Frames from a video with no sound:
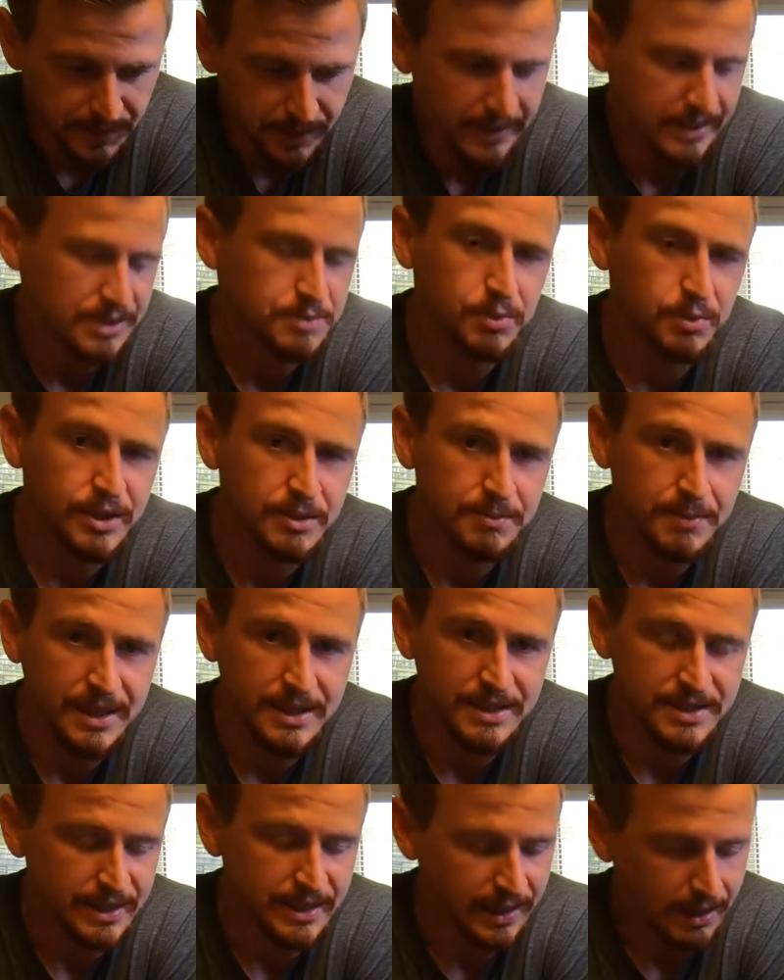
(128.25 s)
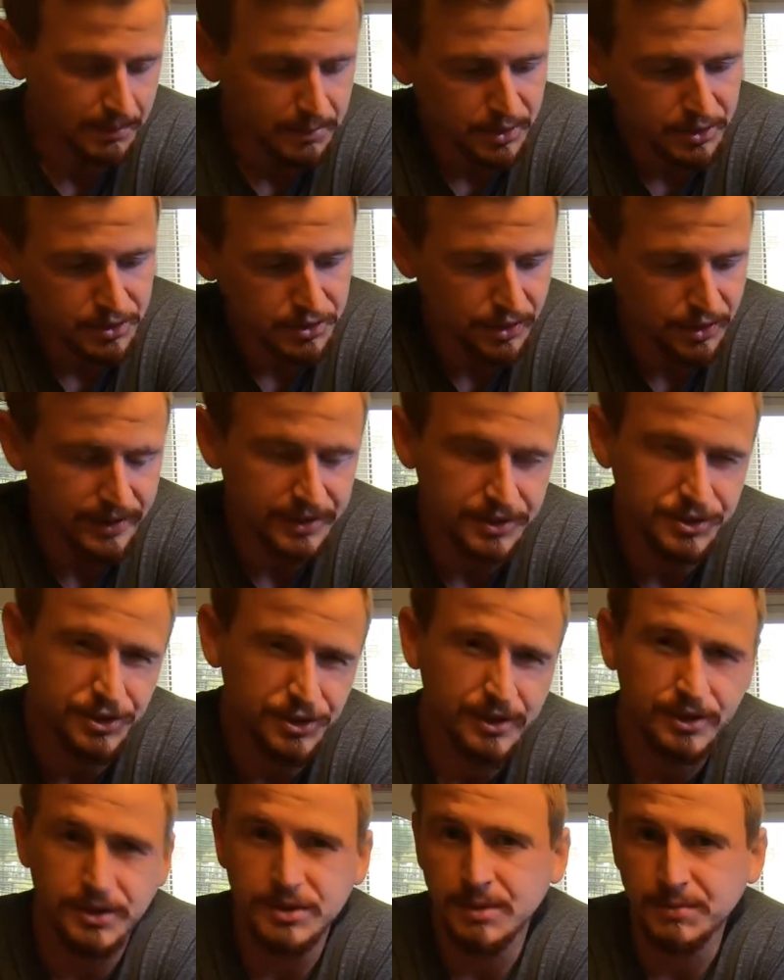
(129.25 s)
It's pretty basic. I put a drainage
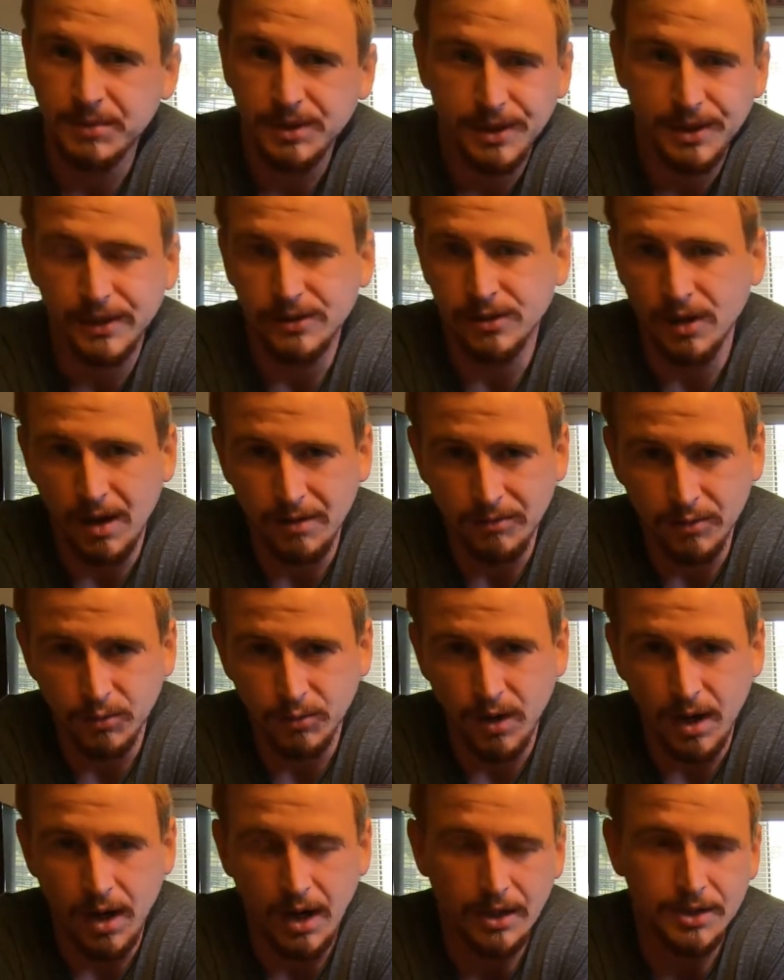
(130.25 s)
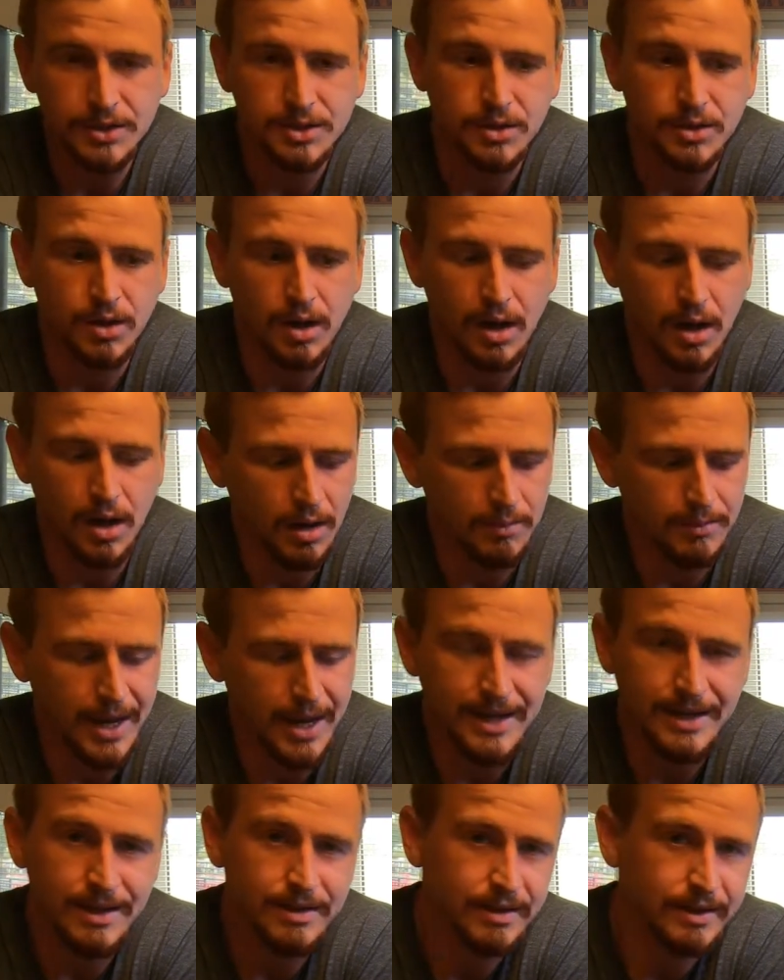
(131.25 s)
layer, something like lava rocks,
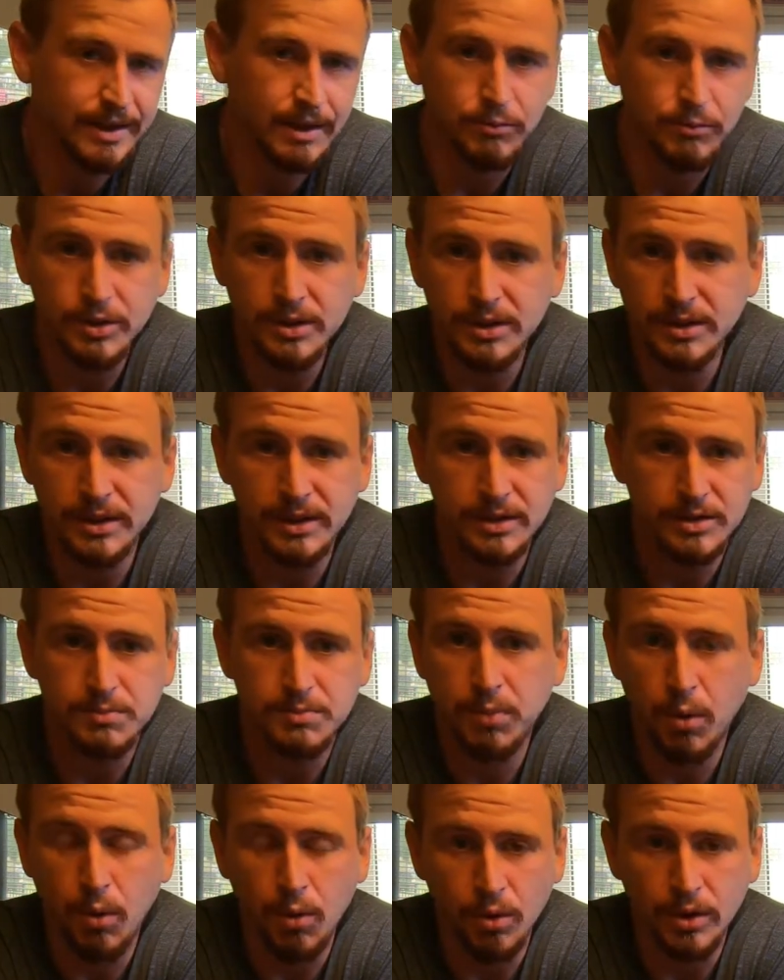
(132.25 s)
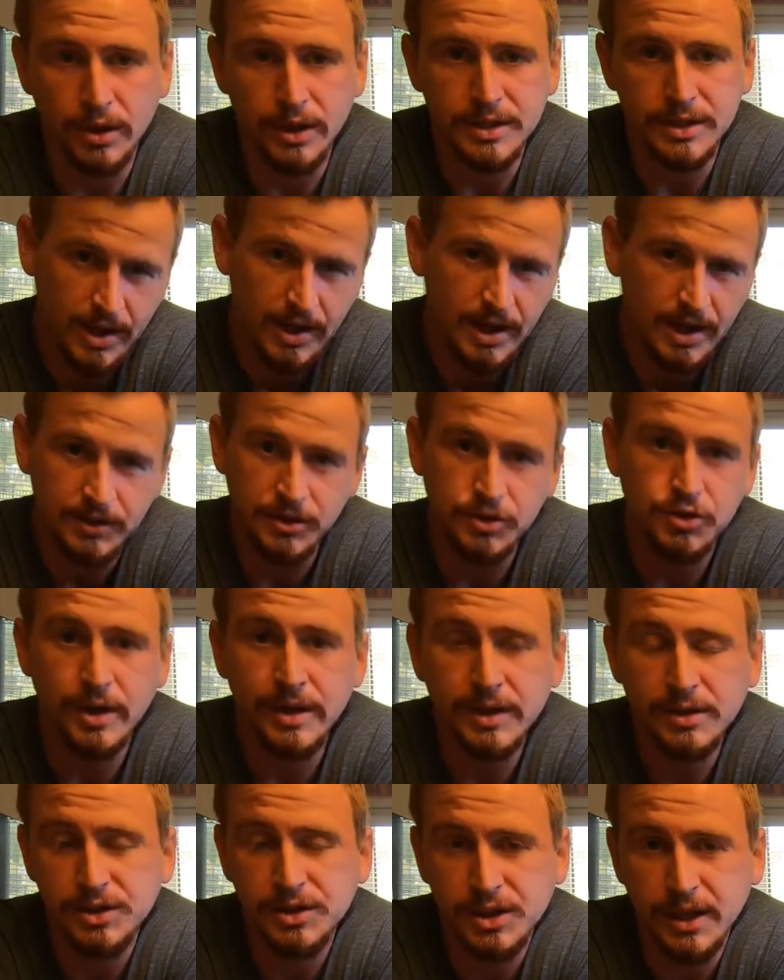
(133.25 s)
anything that really is porous. And the
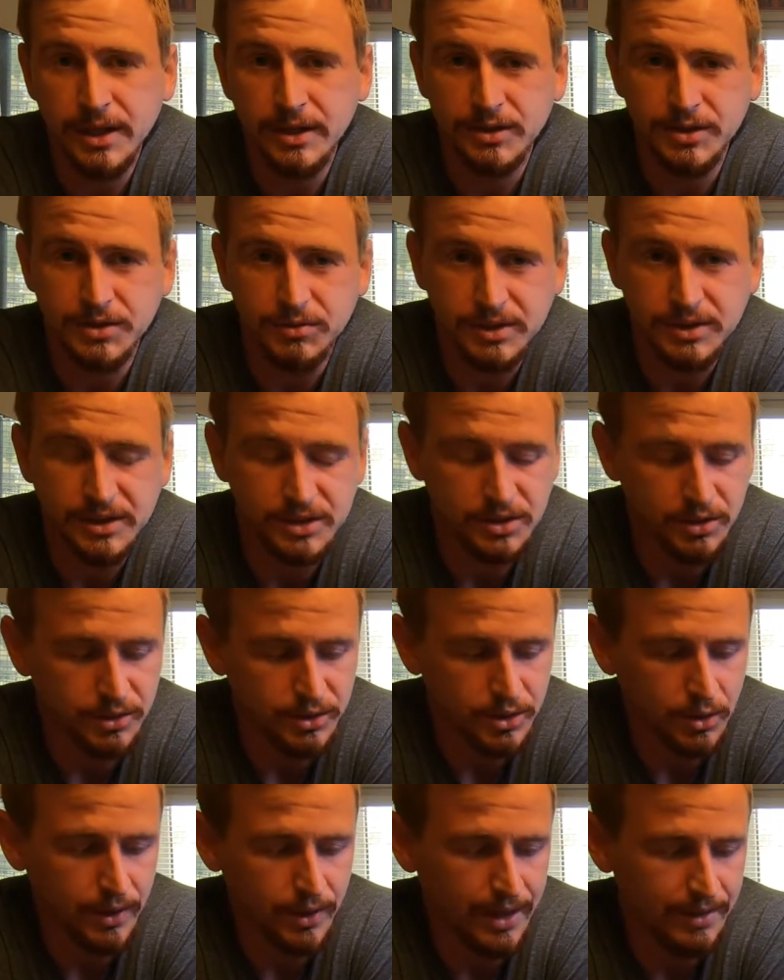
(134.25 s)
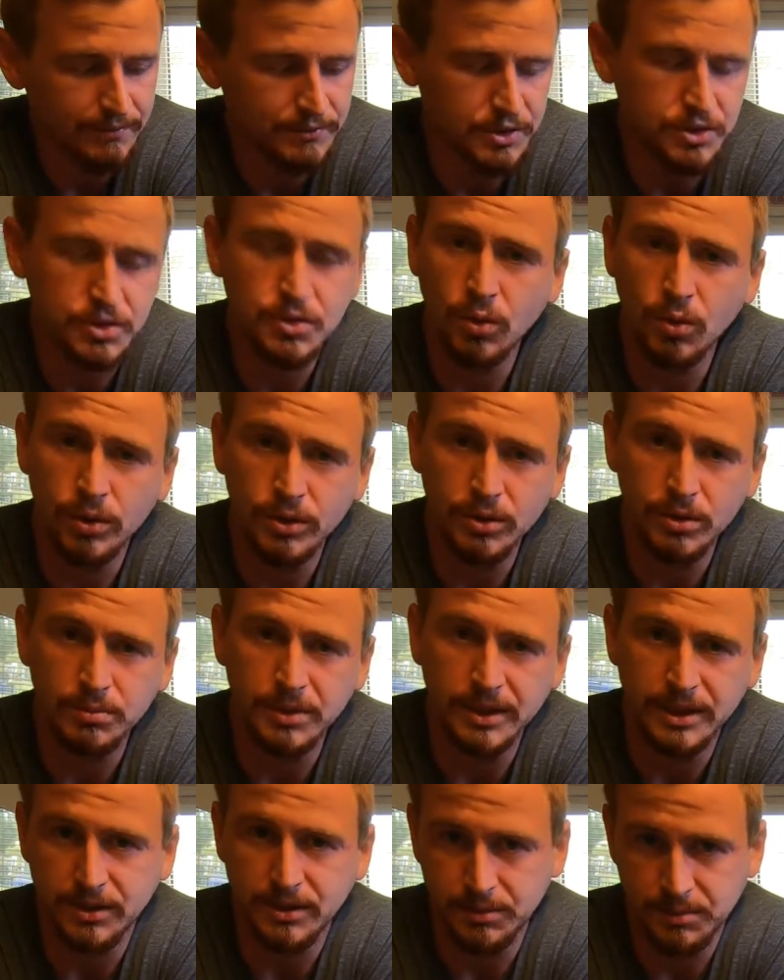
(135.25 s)
drainage layer is really so you don't have the soil
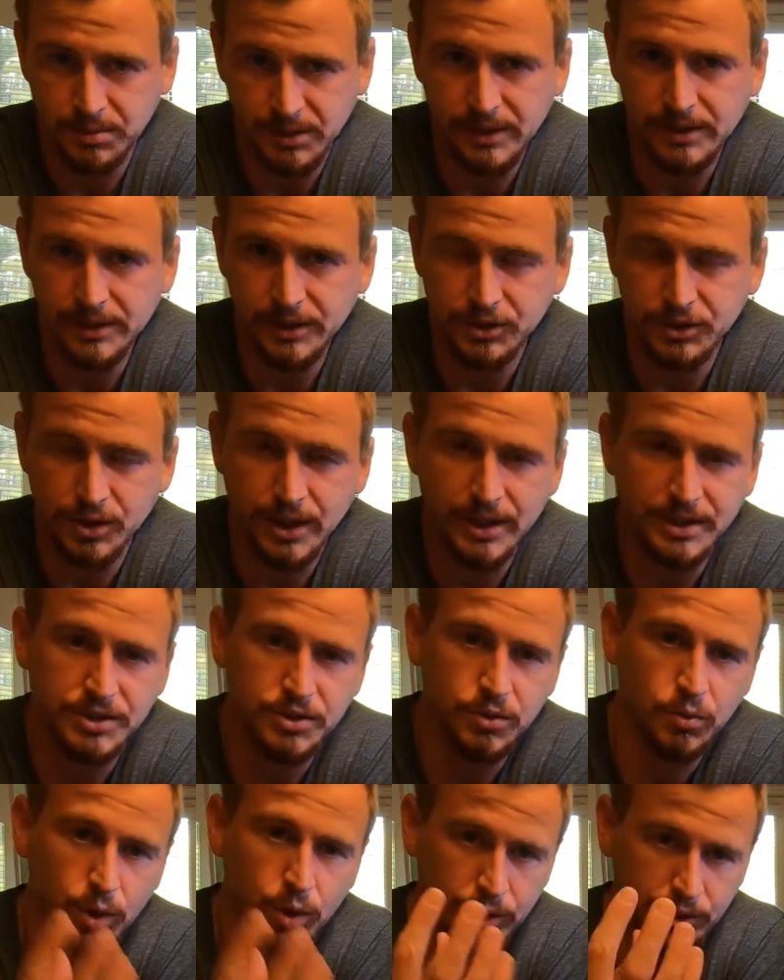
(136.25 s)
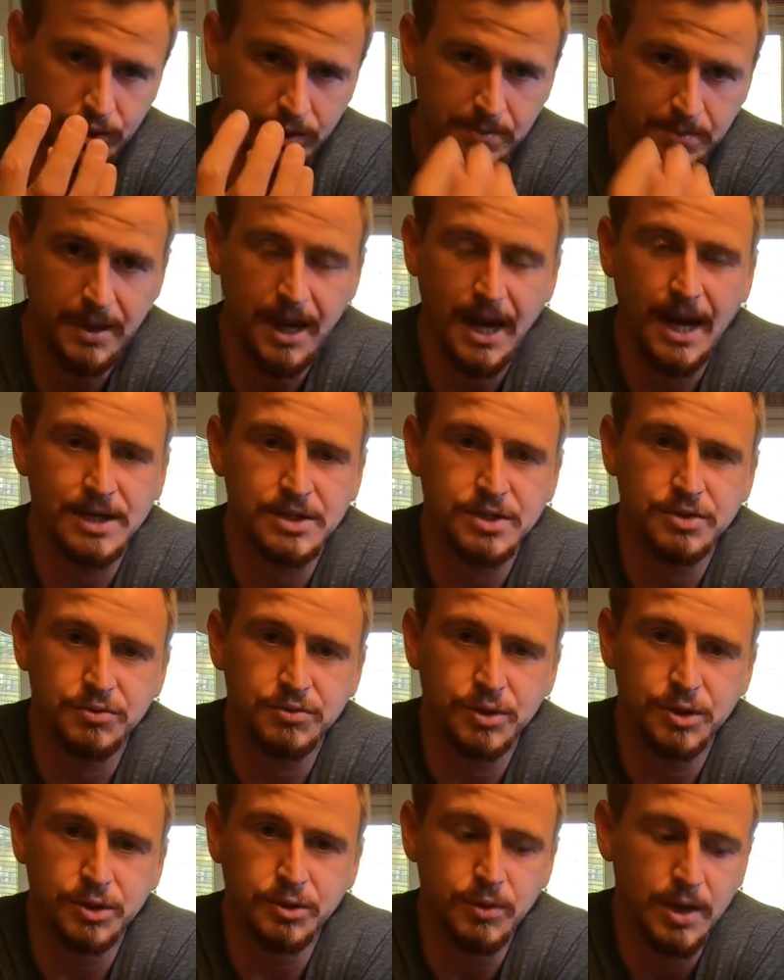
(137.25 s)
being completely drenched. The water can pass
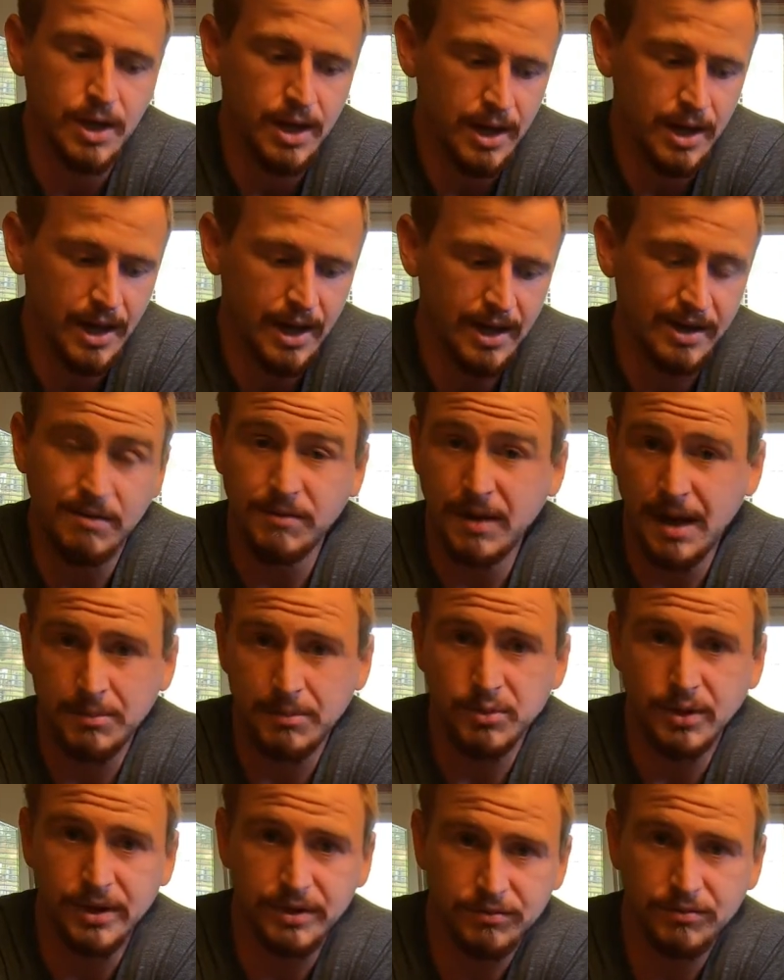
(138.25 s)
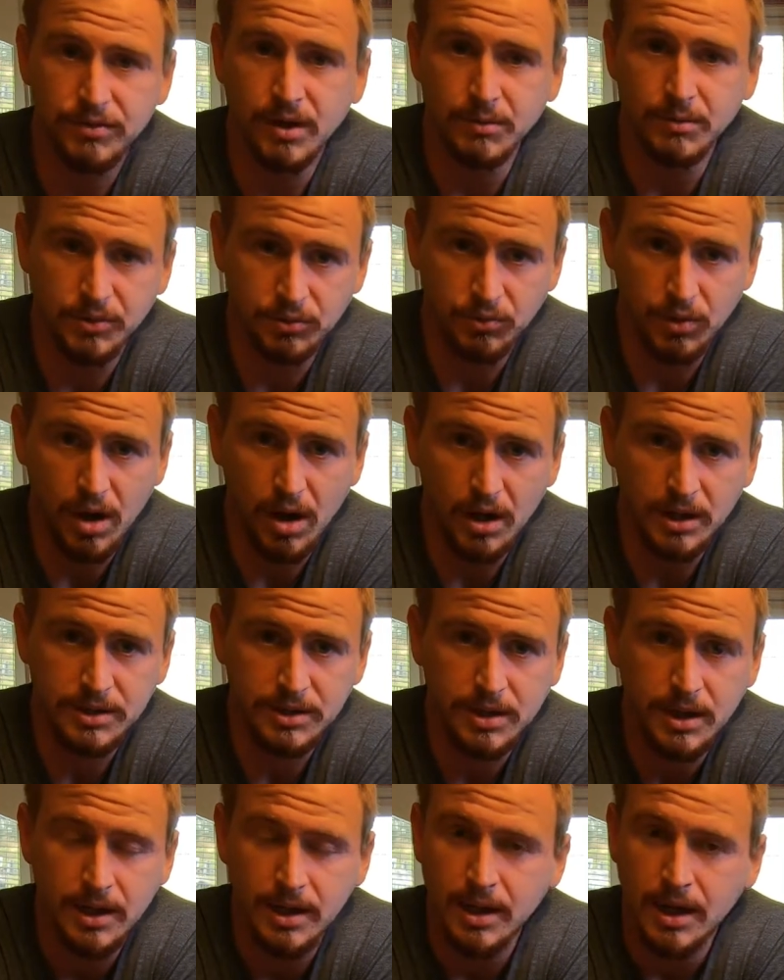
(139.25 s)
through and evaporate from the rocks.